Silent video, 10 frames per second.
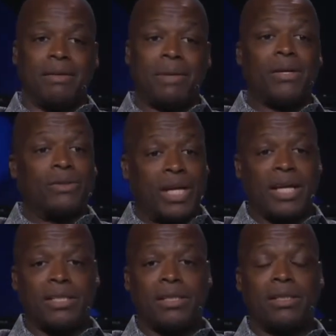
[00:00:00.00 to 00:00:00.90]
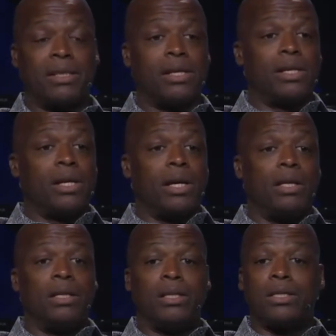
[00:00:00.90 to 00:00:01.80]
Michael Jackson
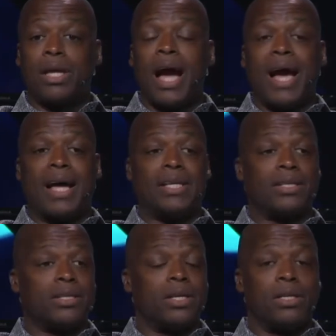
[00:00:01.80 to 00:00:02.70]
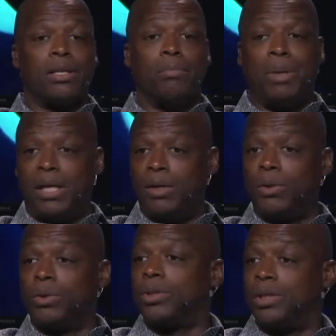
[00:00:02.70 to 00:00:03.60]
and these guys the
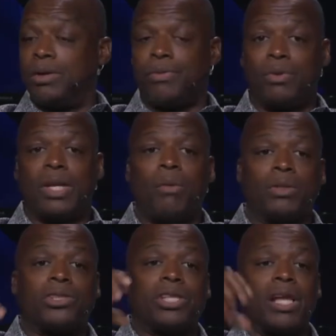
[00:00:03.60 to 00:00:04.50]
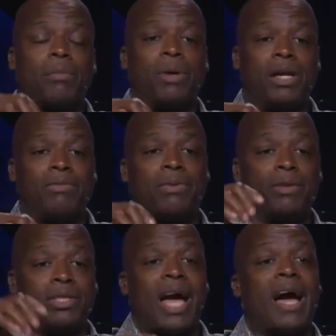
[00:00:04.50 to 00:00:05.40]
Beatles and different, they were celebrated from
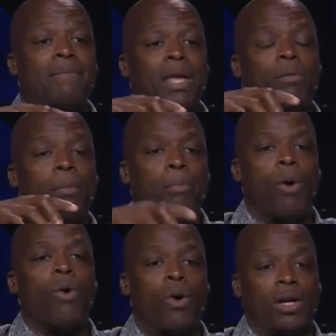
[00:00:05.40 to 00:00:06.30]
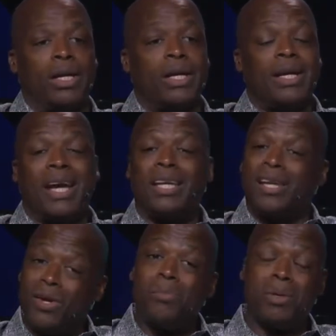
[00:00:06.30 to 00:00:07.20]
the time they were born. And
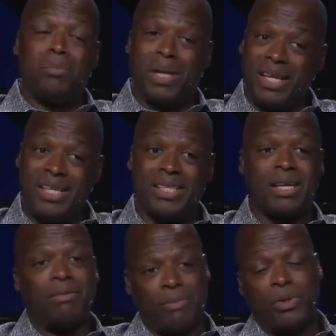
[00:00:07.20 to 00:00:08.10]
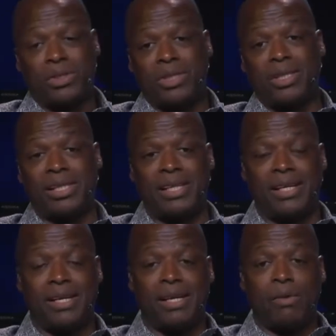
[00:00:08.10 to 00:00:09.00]
human beings, unfortunately,
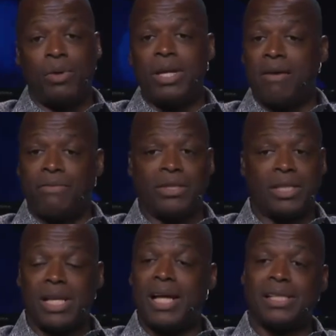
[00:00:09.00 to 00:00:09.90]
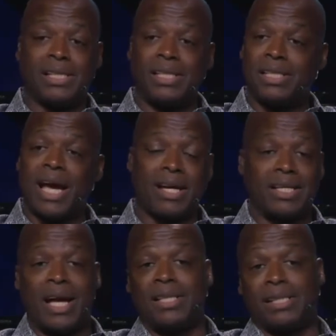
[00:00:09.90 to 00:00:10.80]
we're not physiologically,
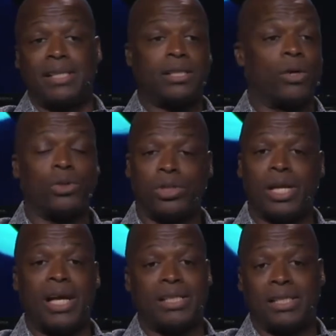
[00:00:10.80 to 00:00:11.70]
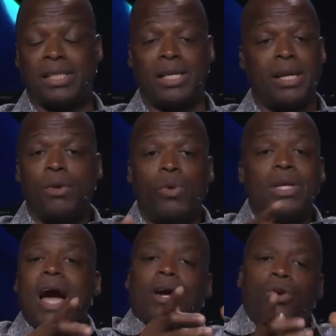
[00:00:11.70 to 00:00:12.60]
psychologically, sociologically, we're
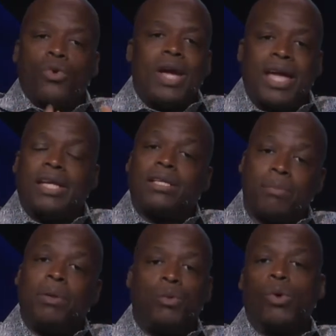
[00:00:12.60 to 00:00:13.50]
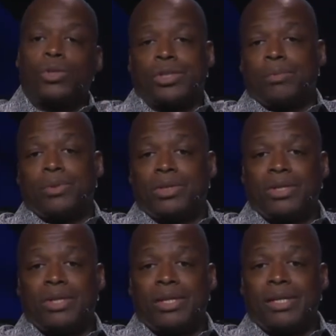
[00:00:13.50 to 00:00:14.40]
not created to be worshiped.
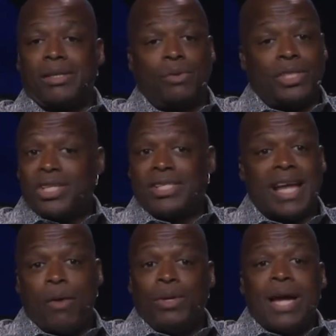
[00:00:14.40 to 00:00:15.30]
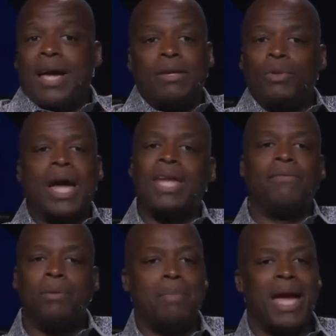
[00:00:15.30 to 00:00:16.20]
We're just not, we're not, we're not
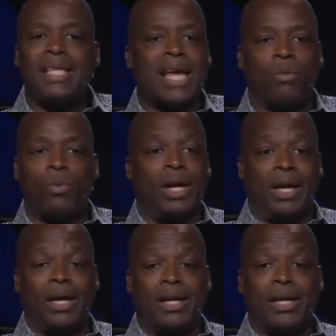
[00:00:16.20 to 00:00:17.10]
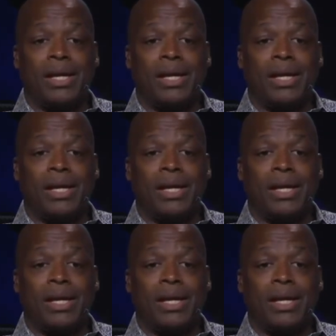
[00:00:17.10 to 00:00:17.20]
even made that way.